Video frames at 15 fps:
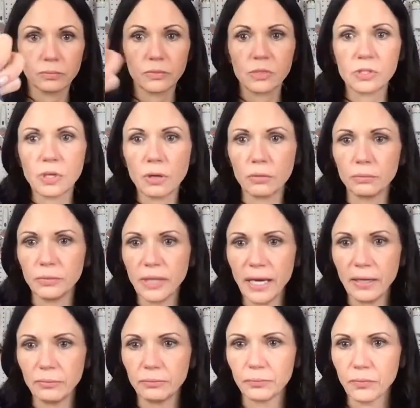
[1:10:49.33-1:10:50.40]
So
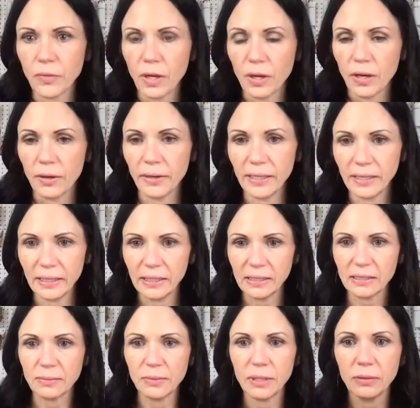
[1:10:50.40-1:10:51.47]
yeah. All right,
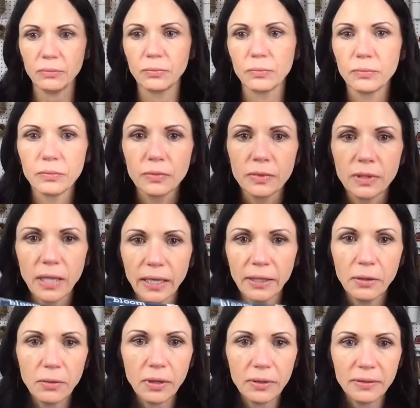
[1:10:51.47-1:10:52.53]
ladies, let me I
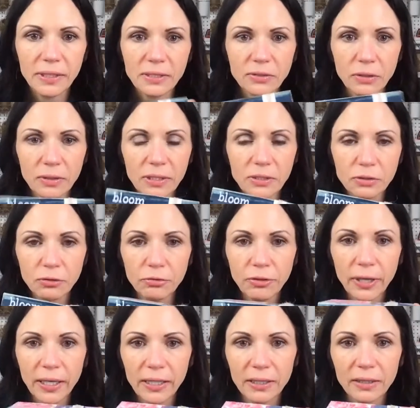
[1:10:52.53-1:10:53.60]
know are these these are
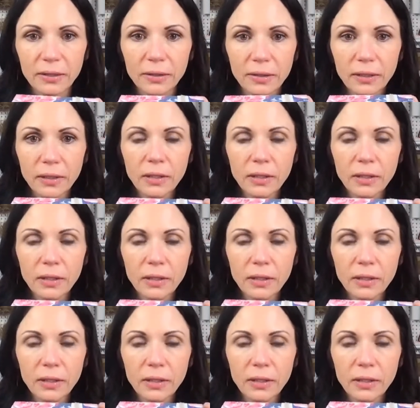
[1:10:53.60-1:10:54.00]
fun.